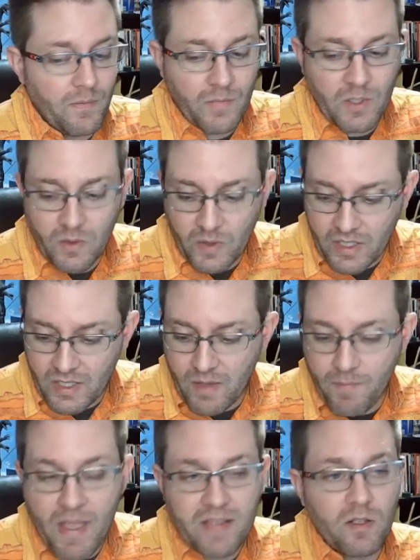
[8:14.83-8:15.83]
you know, it,
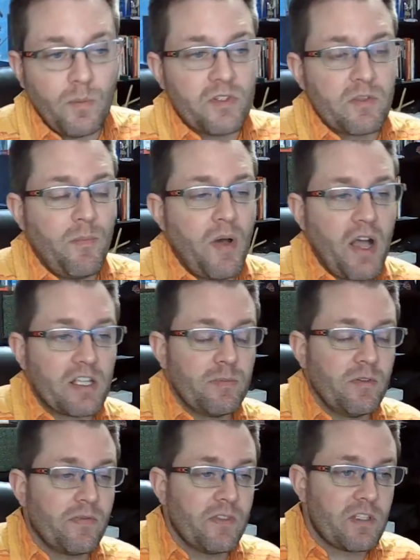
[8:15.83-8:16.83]
it makes it almost
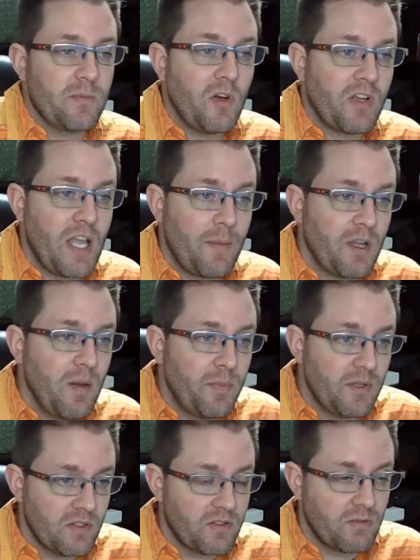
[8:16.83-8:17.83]
impossible for these small cap
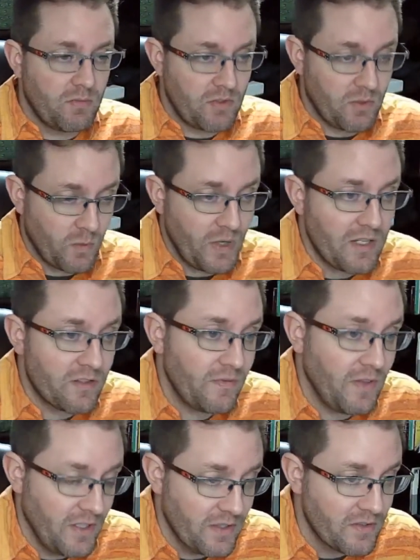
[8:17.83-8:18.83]
companies to, to raise
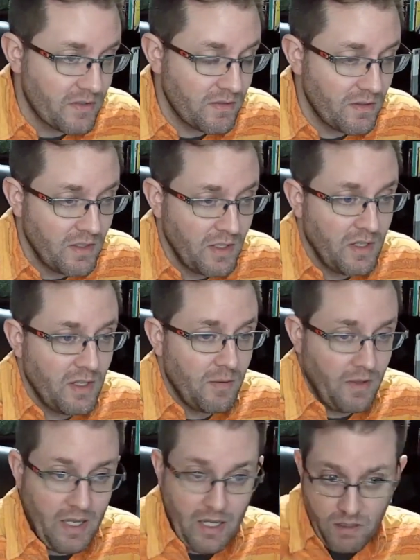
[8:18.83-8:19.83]
funds,
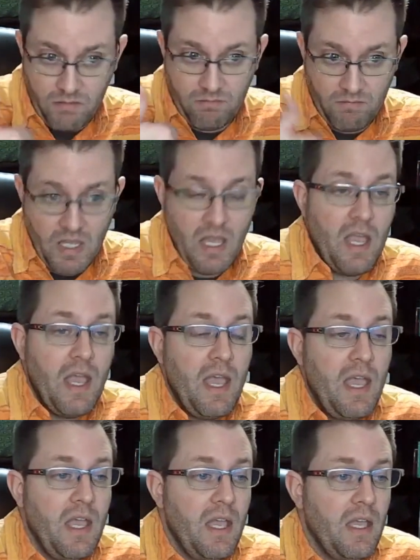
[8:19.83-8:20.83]
A.
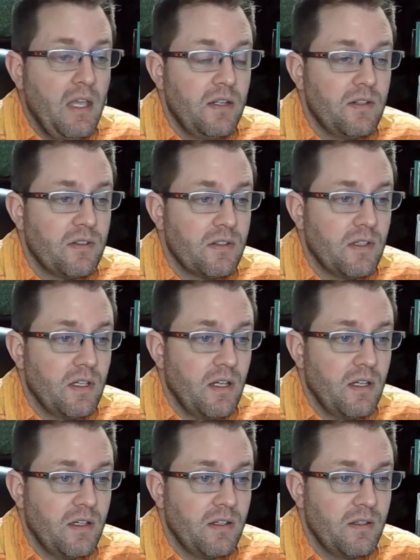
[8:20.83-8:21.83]
And
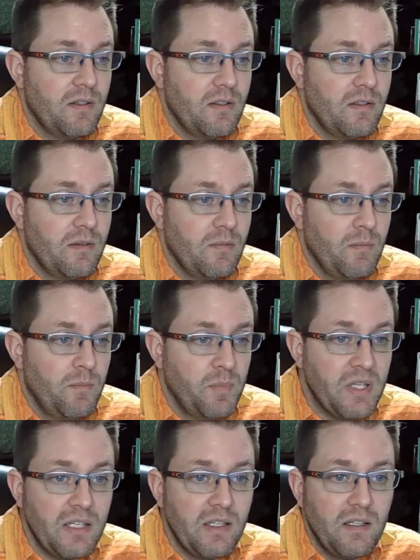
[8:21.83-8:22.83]
uh,
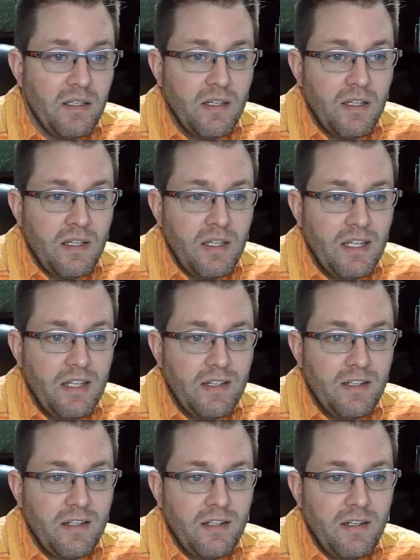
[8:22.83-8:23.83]
B, it,
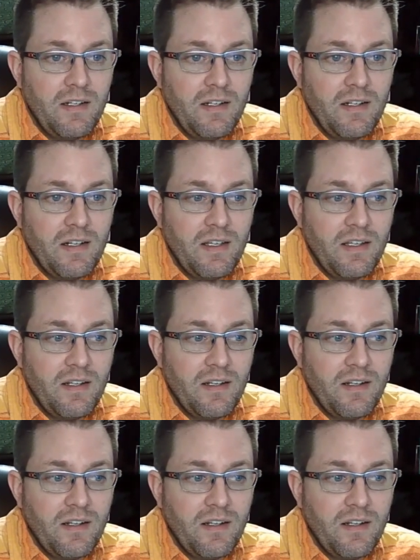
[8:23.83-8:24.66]
it